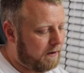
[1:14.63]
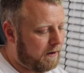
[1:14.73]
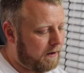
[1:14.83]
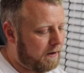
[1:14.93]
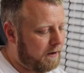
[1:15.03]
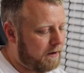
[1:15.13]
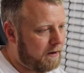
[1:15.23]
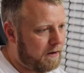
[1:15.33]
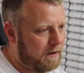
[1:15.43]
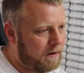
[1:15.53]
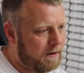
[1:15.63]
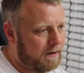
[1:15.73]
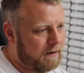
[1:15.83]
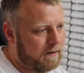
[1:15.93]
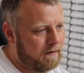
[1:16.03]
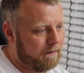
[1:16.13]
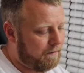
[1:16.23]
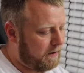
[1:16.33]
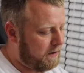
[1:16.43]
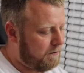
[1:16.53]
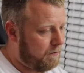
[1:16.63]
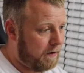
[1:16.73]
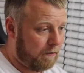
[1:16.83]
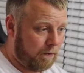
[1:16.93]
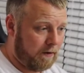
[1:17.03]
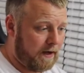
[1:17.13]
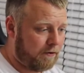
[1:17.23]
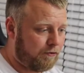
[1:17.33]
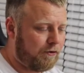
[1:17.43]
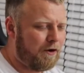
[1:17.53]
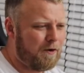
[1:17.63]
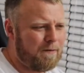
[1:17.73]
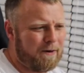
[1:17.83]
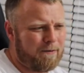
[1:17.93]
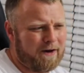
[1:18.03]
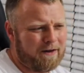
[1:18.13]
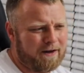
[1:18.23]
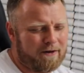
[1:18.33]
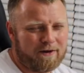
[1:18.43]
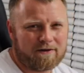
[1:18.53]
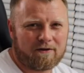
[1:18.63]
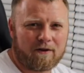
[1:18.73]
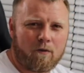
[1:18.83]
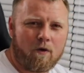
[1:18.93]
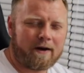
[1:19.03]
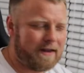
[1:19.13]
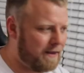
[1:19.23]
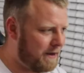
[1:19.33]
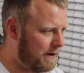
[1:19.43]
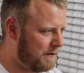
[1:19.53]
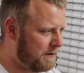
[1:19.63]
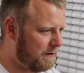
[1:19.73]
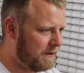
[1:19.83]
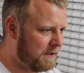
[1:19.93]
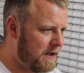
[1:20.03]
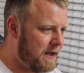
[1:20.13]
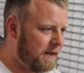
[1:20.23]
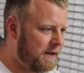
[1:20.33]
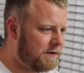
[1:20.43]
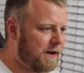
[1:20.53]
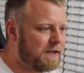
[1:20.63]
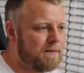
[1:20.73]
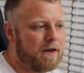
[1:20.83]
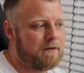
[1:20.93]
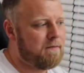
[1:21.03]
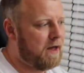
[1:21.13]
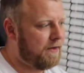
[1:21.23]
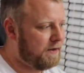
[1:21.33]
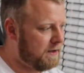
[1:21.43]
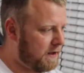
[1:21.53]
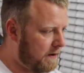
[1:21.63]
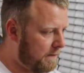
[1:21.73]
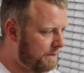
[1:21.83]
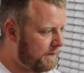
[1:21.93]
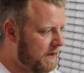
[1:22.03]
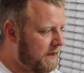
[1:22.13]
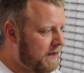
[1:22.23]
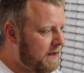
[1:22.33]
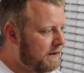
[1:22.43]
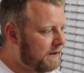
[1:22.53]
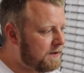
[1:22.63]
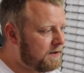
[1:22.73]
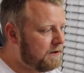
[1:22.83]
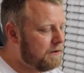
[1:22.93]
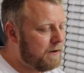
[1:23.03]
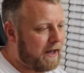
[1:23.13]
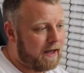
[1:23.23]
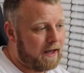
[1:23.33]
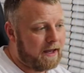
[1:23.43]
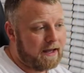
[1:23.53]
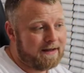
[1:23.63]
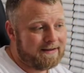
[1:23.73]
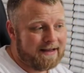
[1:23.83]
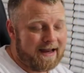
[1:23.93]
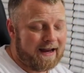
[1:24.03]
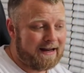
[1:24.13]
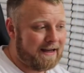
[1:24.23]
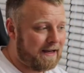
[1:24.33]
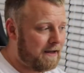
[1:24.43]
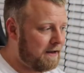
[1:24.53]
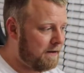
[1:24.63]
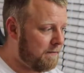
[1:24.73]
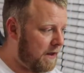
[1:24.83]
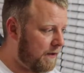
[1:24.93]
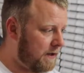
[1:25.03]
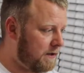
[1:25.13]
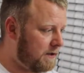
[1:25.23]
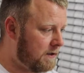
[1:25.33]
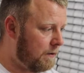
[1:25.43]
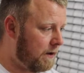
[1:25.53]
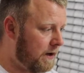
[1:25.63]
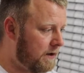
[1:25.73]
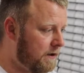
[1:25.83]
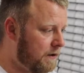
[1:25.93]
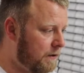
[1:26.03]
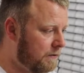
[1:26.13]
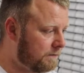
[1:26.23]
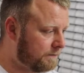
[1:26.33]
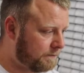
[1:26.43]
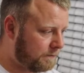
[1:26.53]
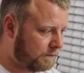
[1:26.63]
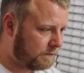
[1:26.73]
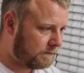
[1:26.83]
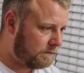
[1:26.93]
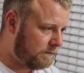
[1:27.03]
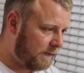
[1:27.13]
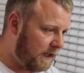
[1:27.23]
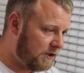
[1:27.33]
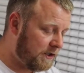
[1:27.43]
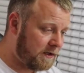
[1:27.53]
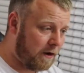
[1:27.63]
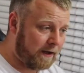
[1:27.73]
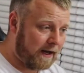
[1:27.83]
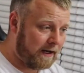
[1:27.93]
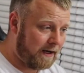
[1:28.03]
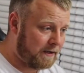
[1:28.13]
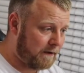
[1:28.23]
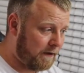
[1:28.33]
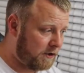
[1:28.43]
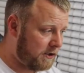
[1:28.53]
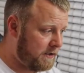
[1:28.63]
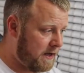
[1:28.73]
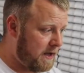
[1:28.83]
in V, we'll get true, but we only know there's only one in there. So let's let's try some other methods here. Let's do a any method. So we're gonna do, it's just called any, and it's a function,